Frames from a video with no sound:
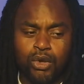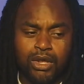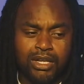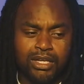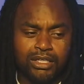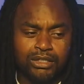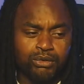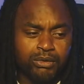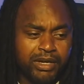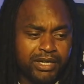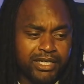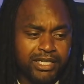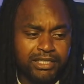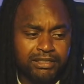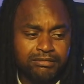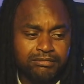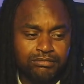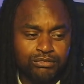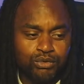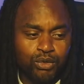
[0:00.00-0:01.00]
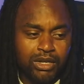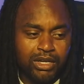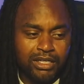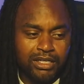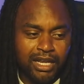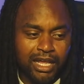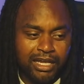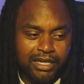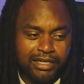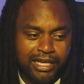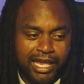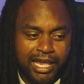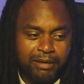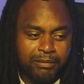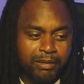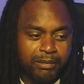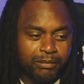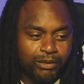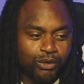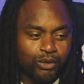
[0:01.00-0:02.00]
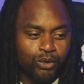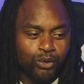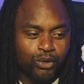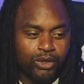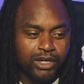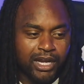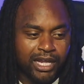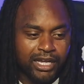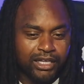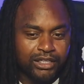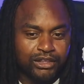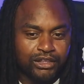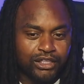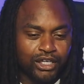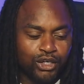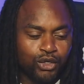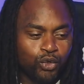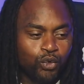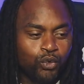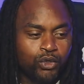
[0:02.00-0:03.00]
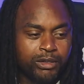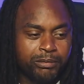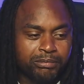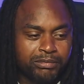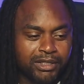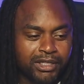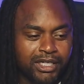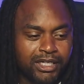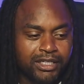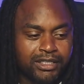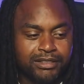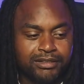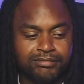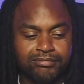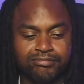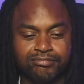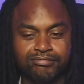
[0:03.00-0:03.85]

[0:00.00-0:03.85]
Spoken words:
look threatening? Do I look like a gang member or like a hooligan thug?